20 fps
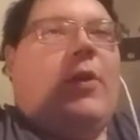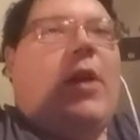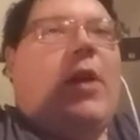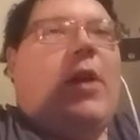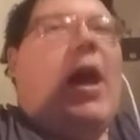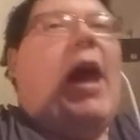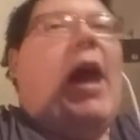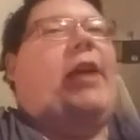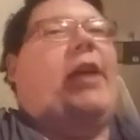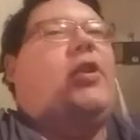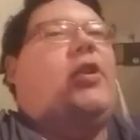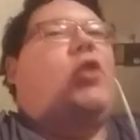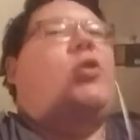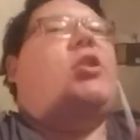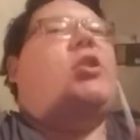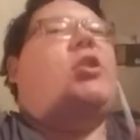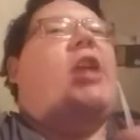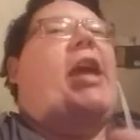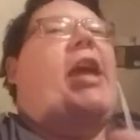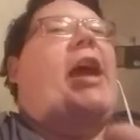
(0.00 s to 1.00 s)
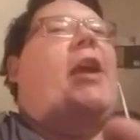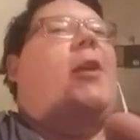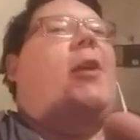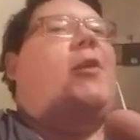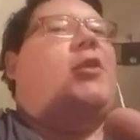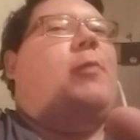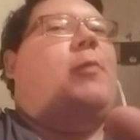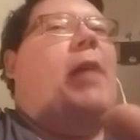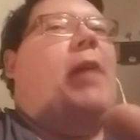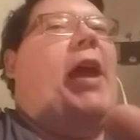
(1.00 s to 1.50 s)
Hi, you stay out of
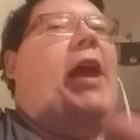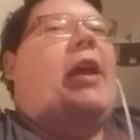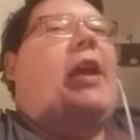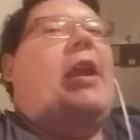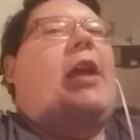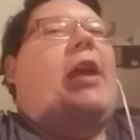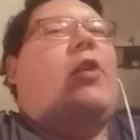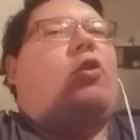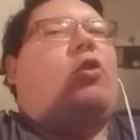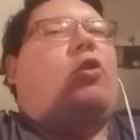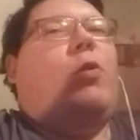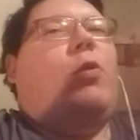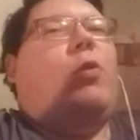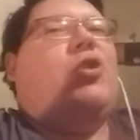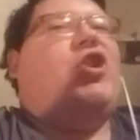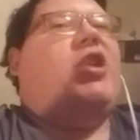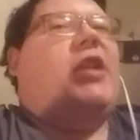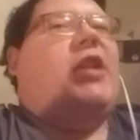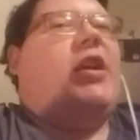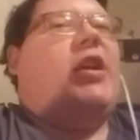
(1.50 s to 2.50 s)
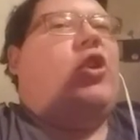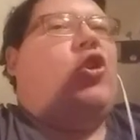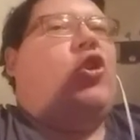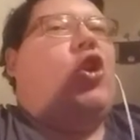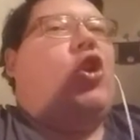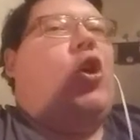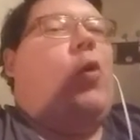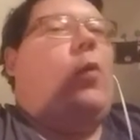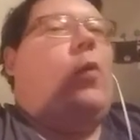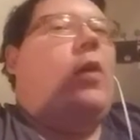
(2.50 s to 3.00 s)
this, man. Let her do what she's gotta
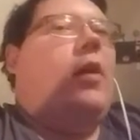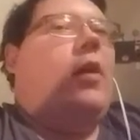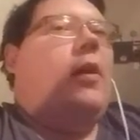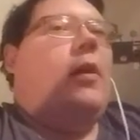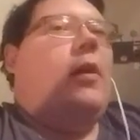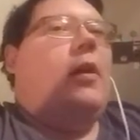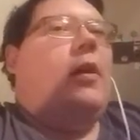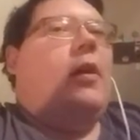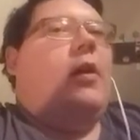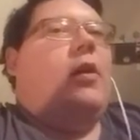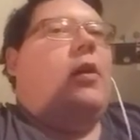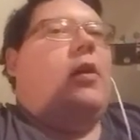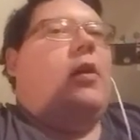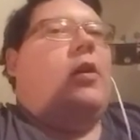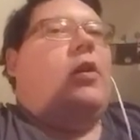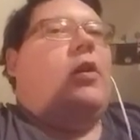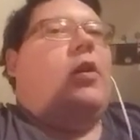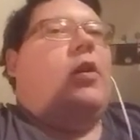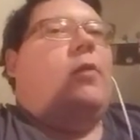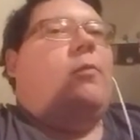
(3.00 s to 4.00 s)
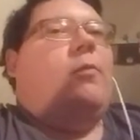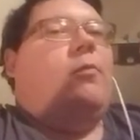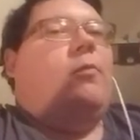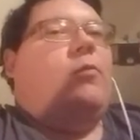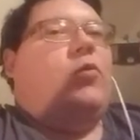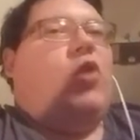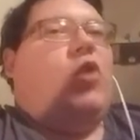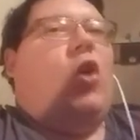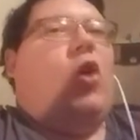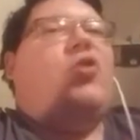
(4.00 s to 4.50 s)
do.
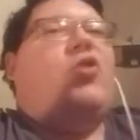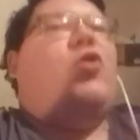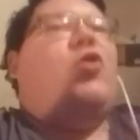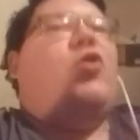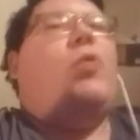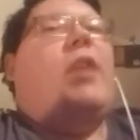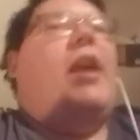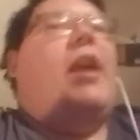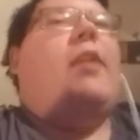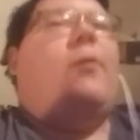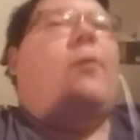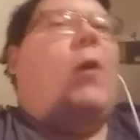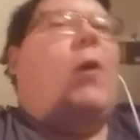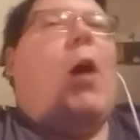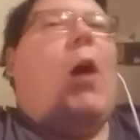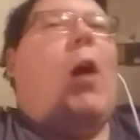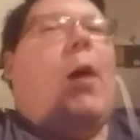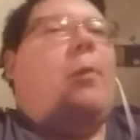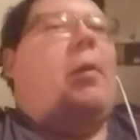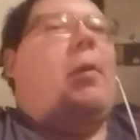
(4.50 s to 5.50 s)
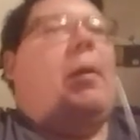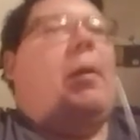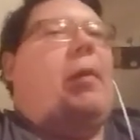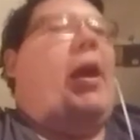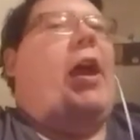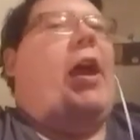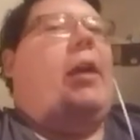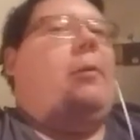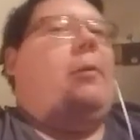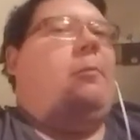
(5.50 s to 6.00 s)
Don't you get involved, my
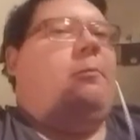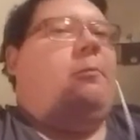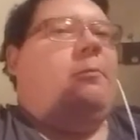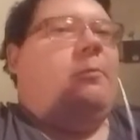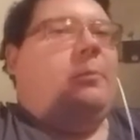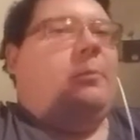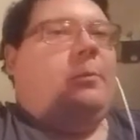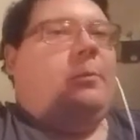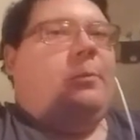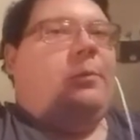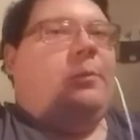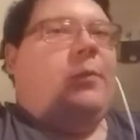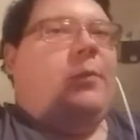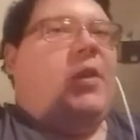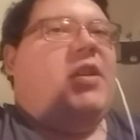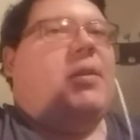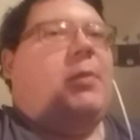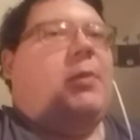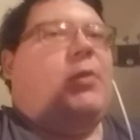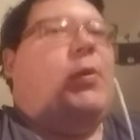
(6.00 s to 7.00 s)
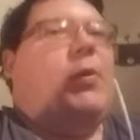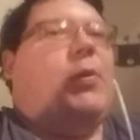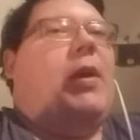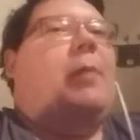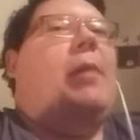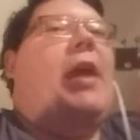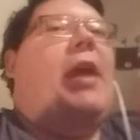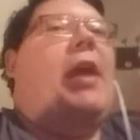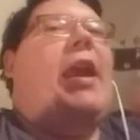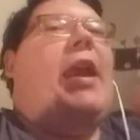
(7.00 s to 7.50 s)
man. This is
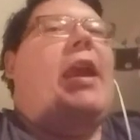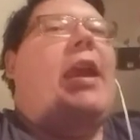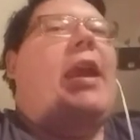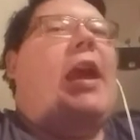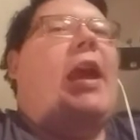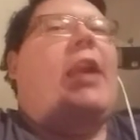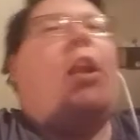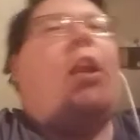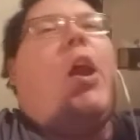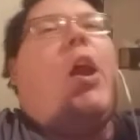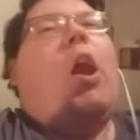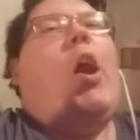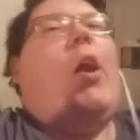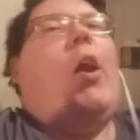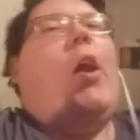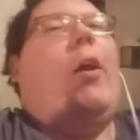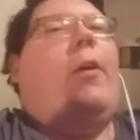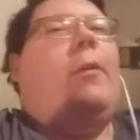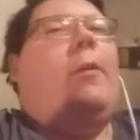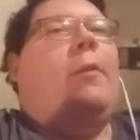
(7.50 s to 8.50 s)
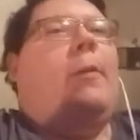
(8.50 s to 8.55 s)
between me and her.